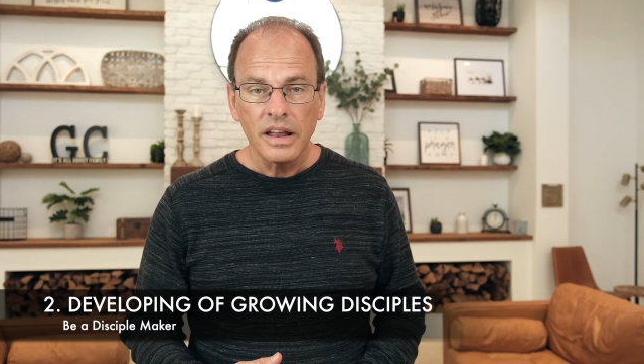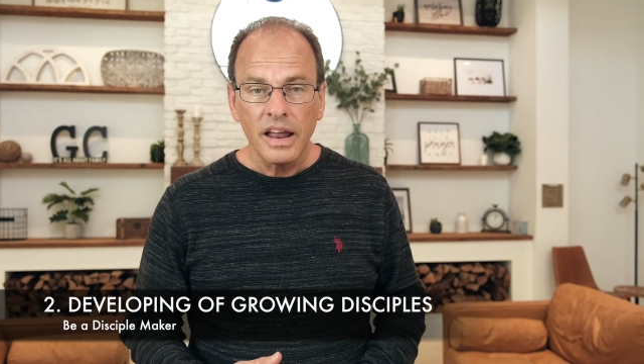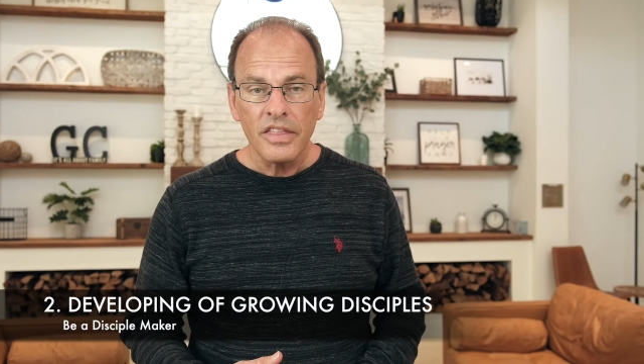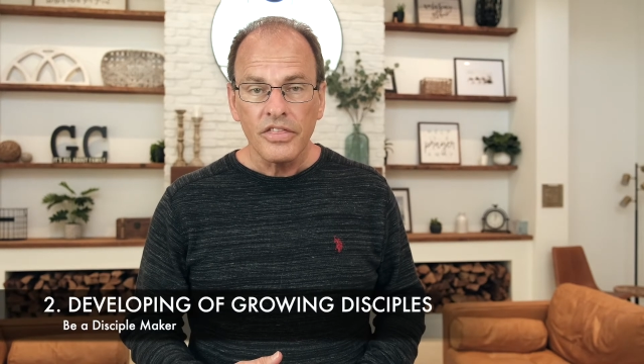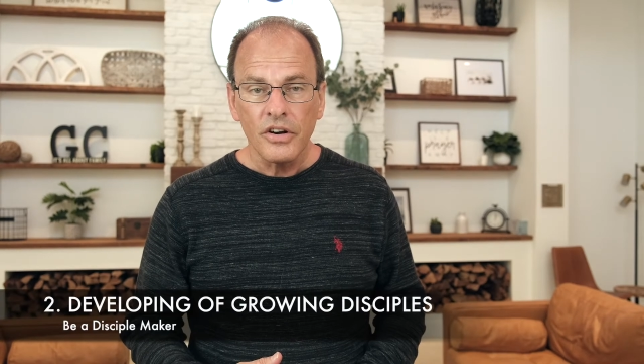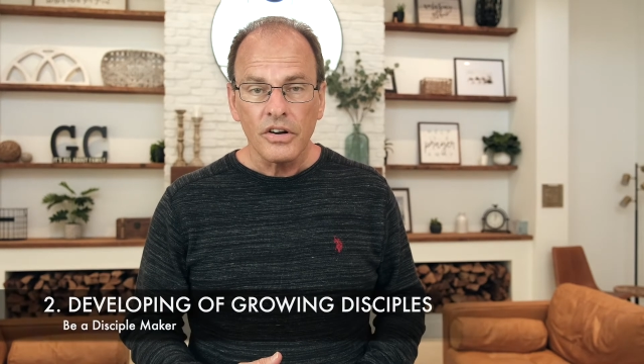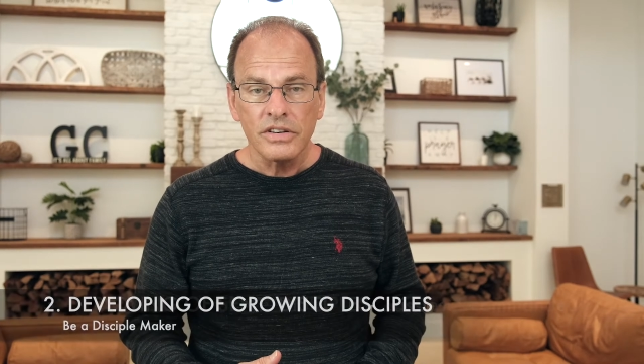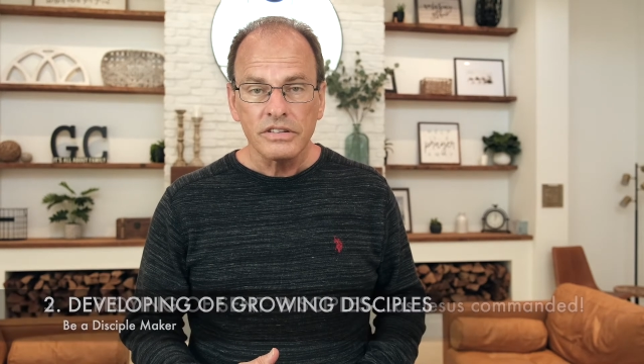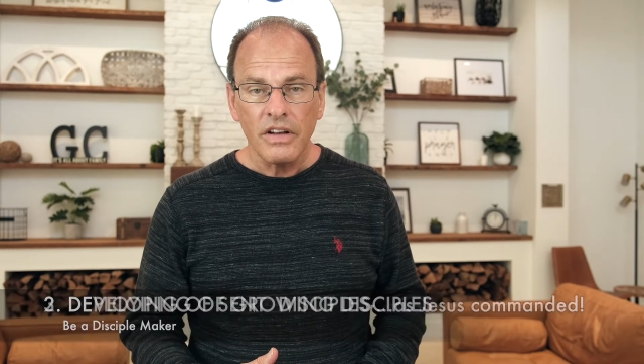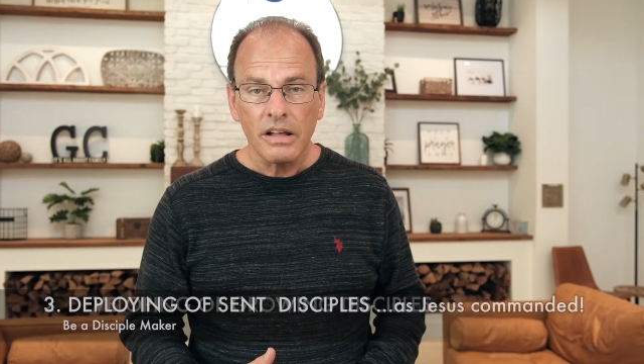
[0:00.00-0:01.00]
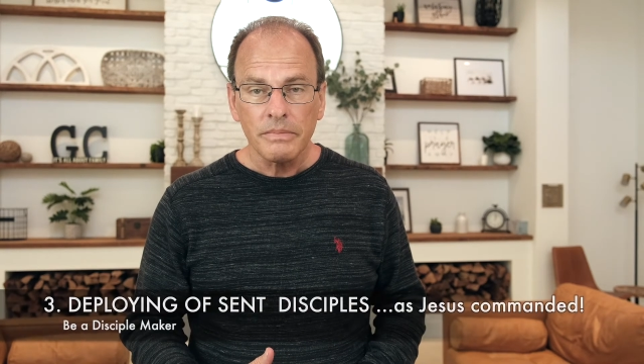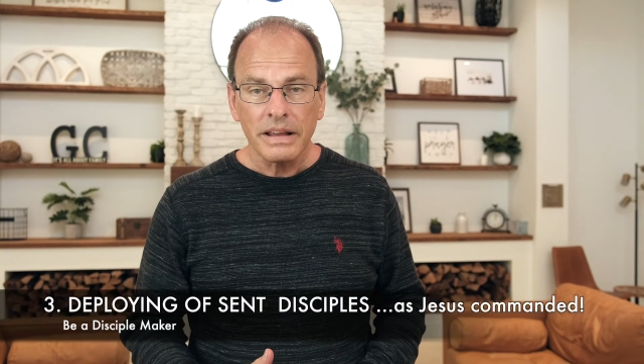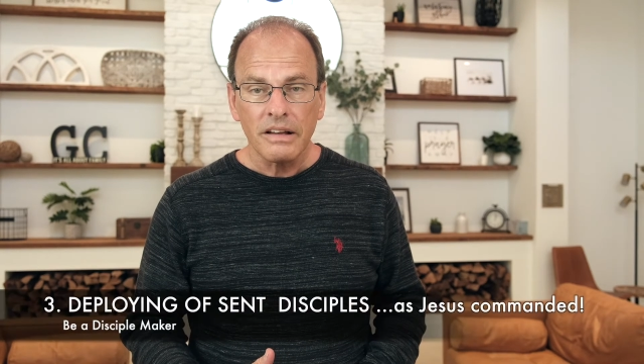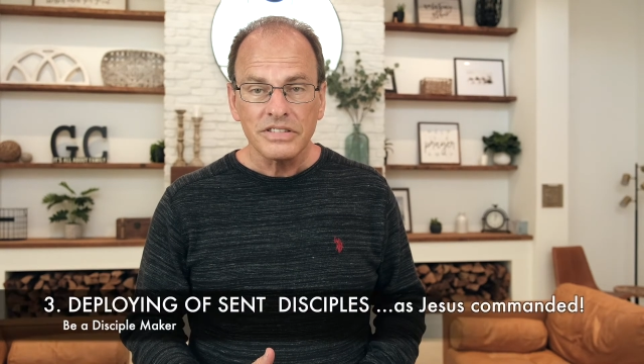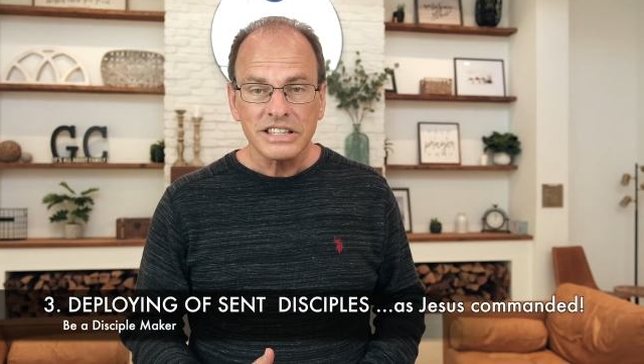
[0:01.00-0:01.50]
And third,
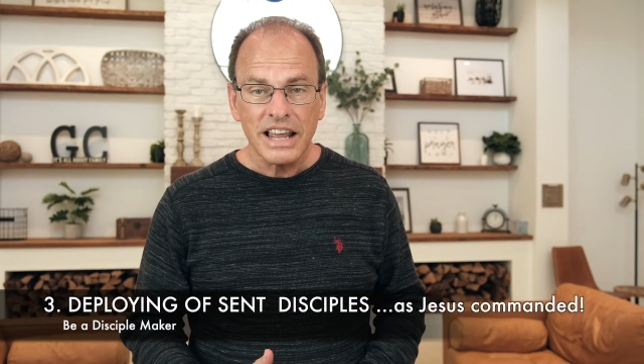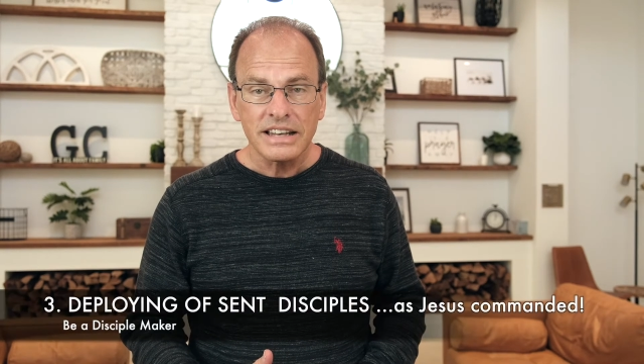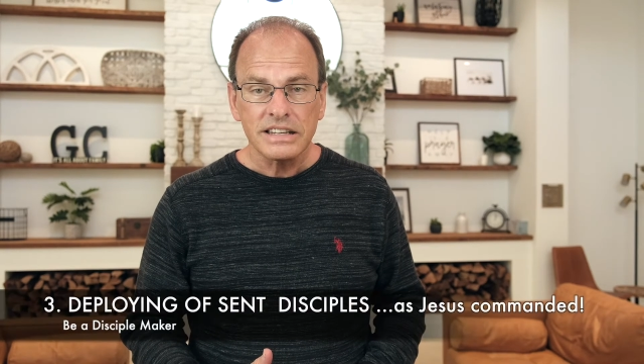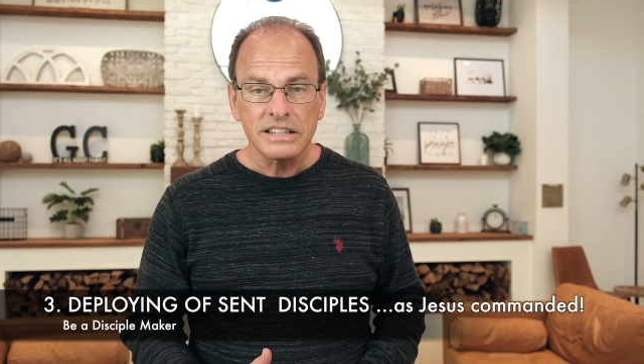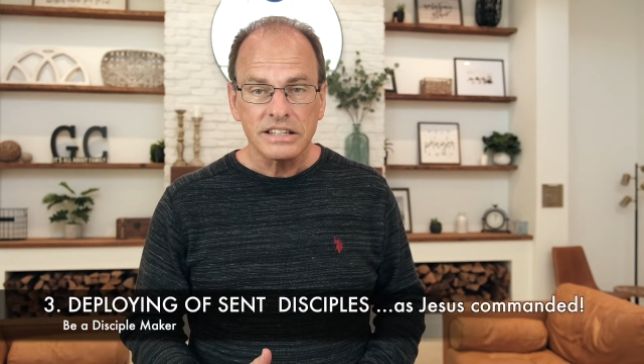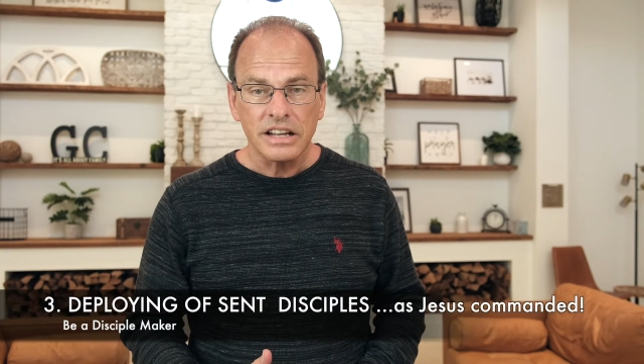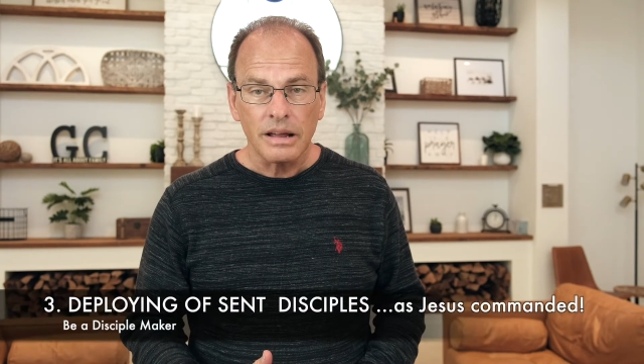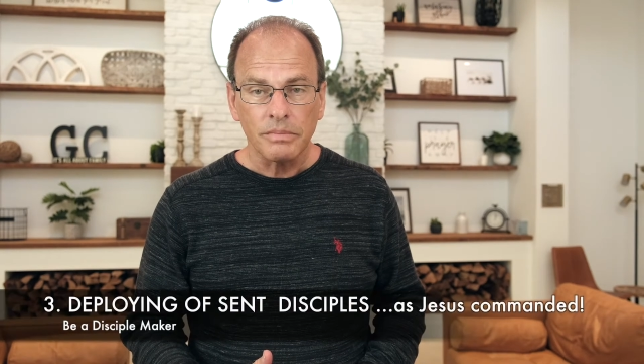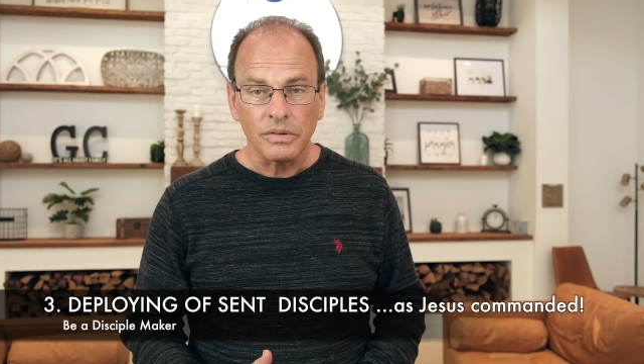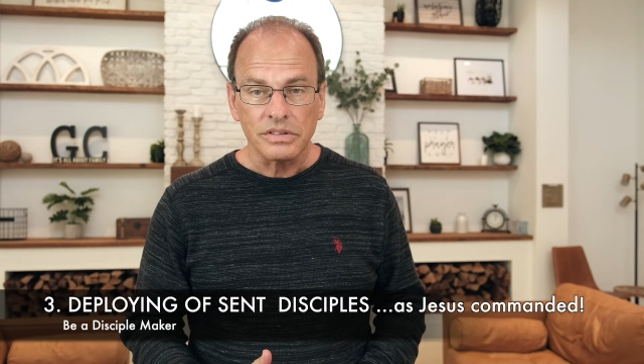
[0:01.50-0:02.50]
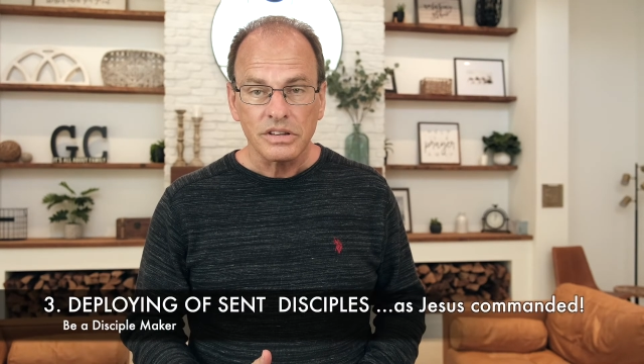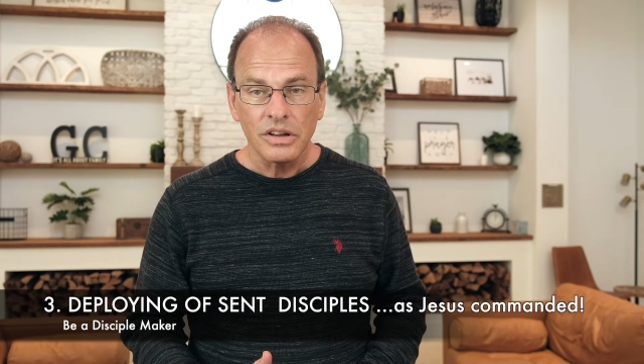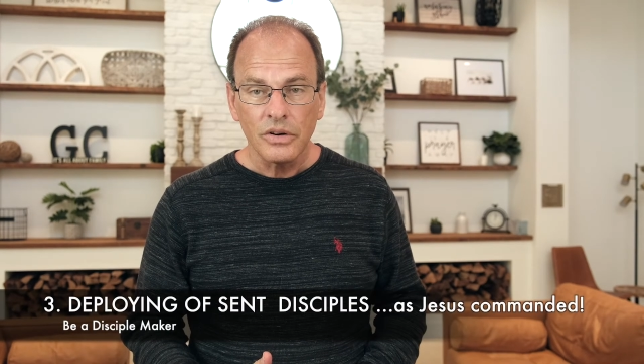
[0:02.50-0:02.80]
developing of sent disciples,